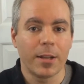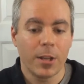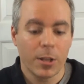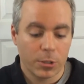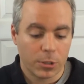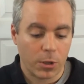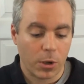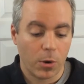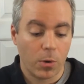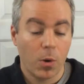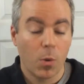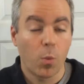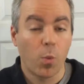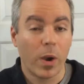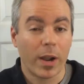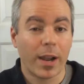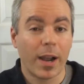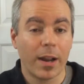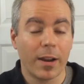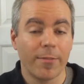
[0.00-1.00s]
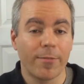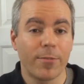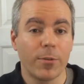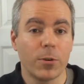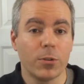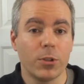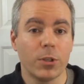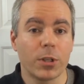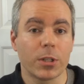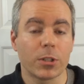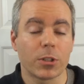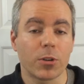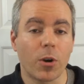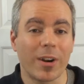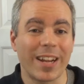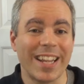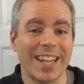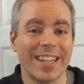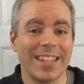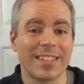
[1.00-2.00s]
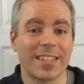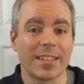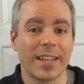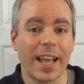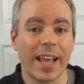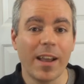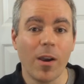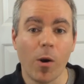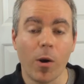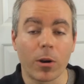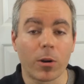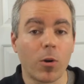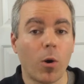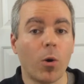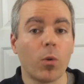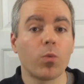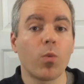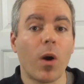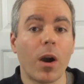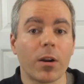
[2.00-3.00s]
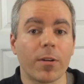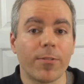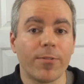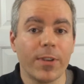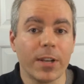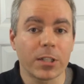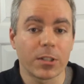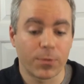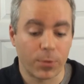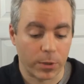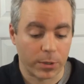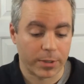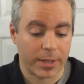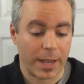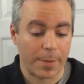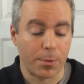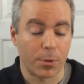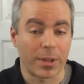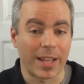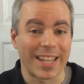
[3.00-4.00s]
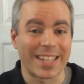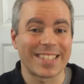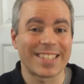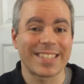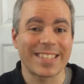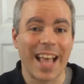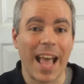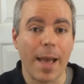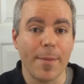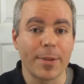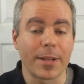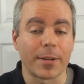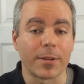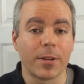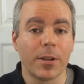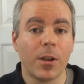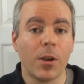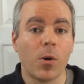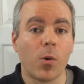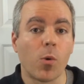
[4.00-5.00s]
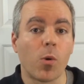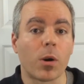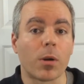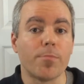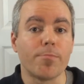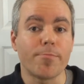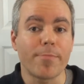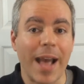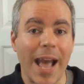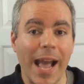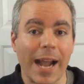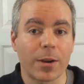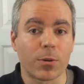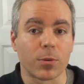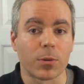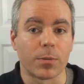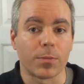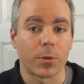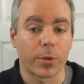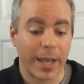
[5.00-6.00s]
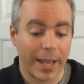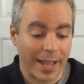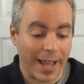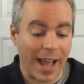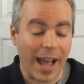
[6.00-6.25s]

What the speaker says: So what kind of foods you can start eating today are cold water fish, for example, like salmon or mackerel, okay?